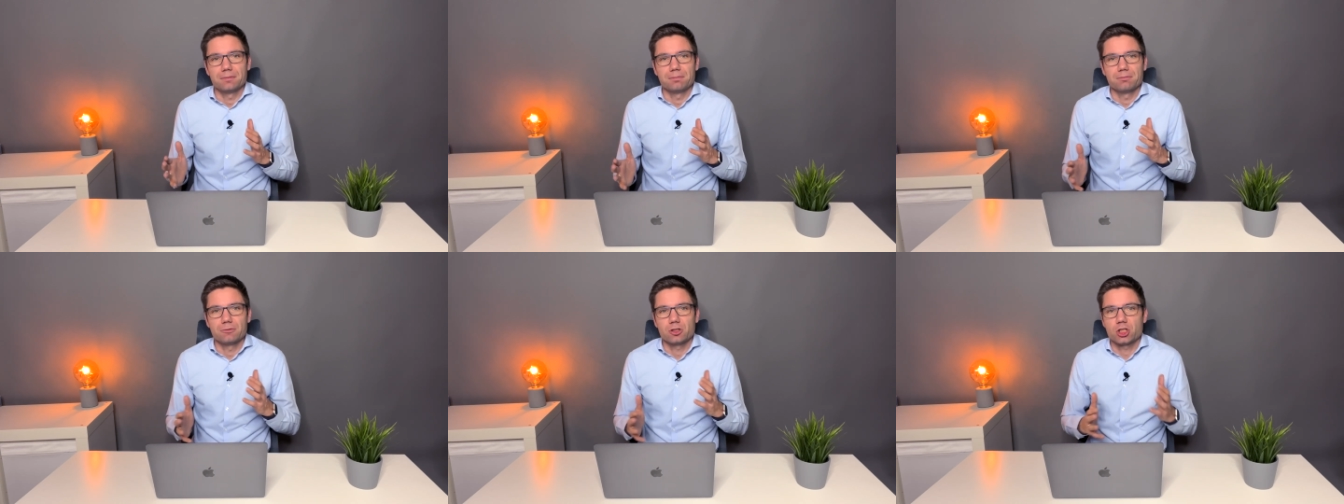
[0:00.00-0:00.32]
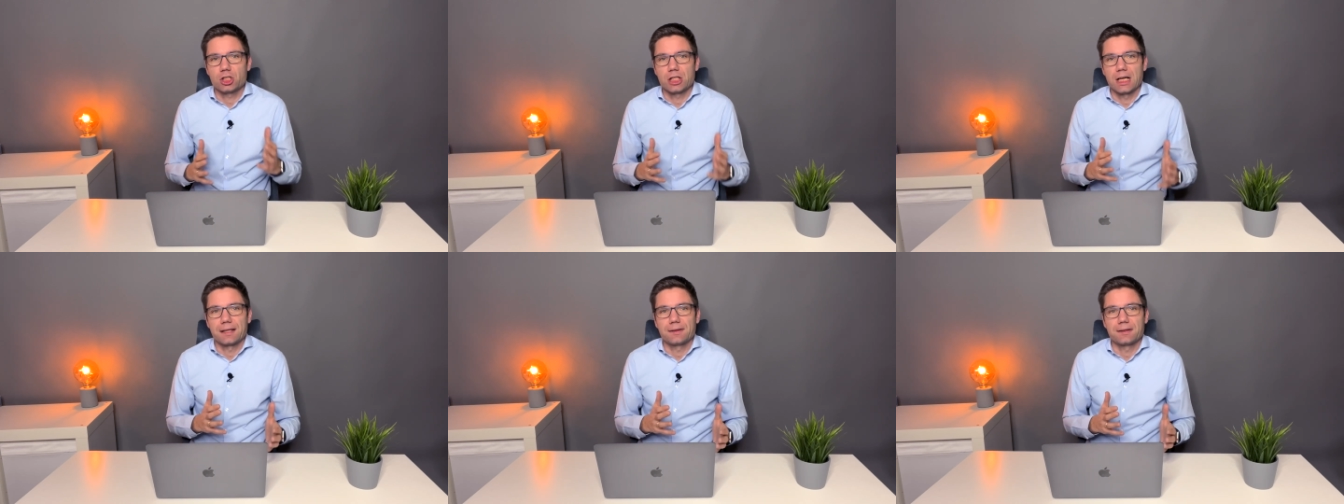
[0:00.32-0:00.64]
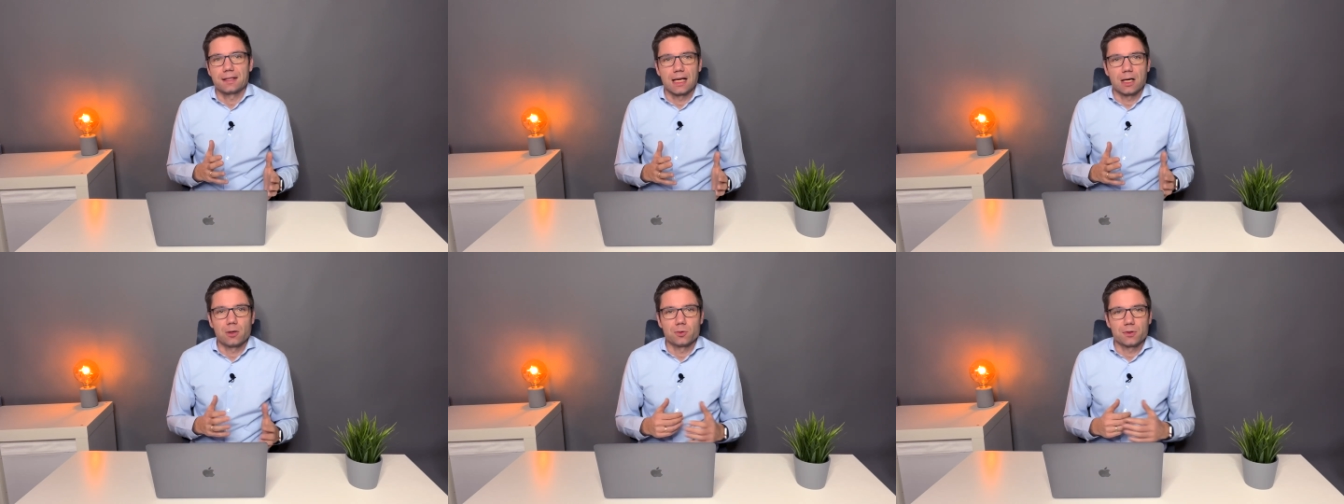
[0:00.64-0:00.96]
shut
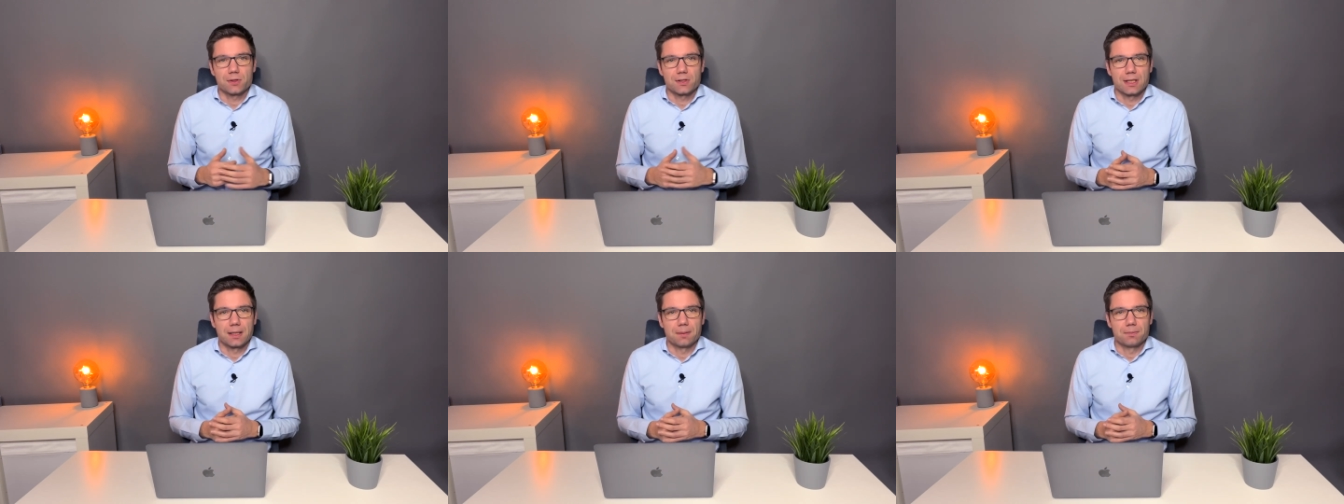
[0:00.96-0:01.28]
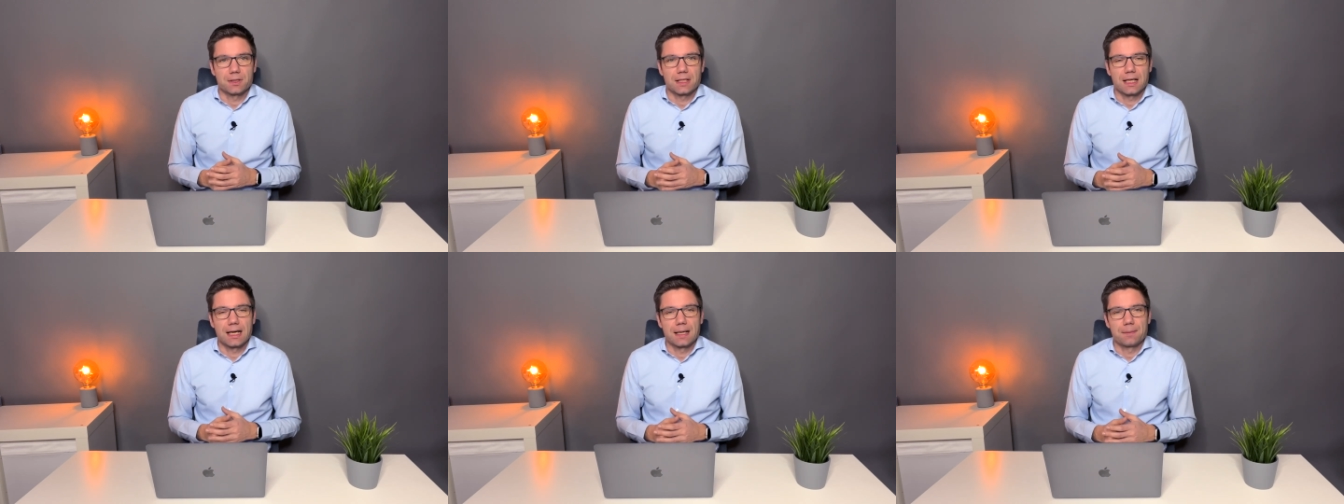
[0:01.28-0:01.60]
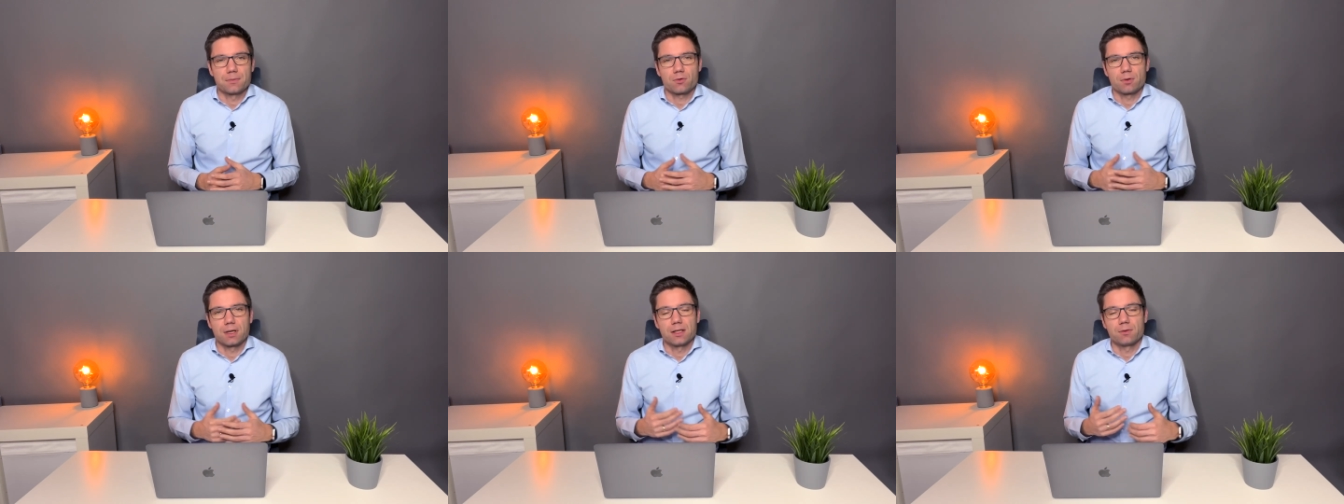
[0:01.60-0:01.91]
down
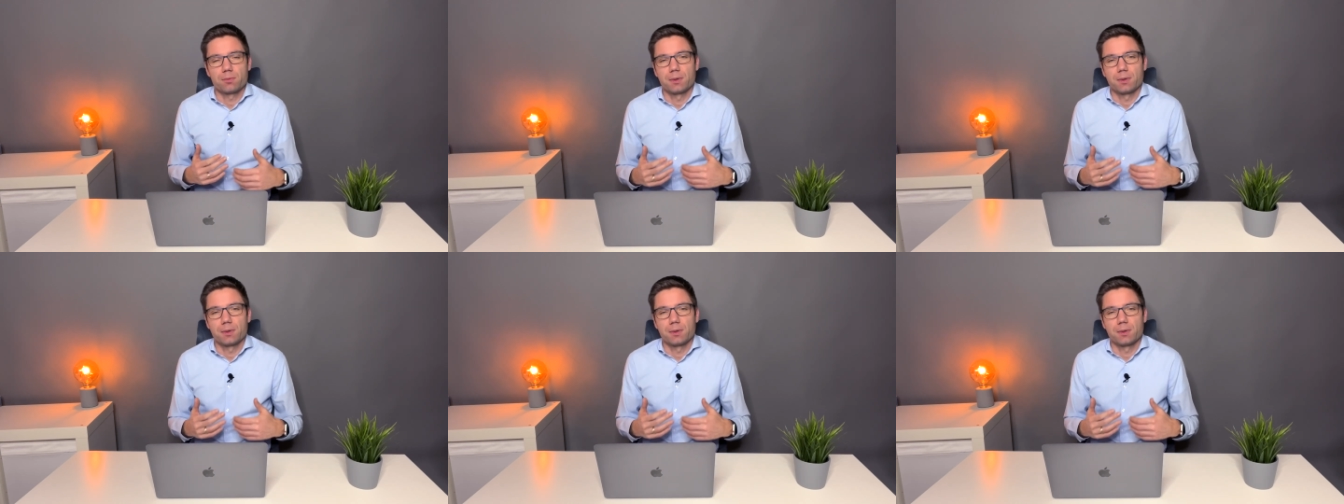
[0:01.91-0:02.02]
sometimes, right?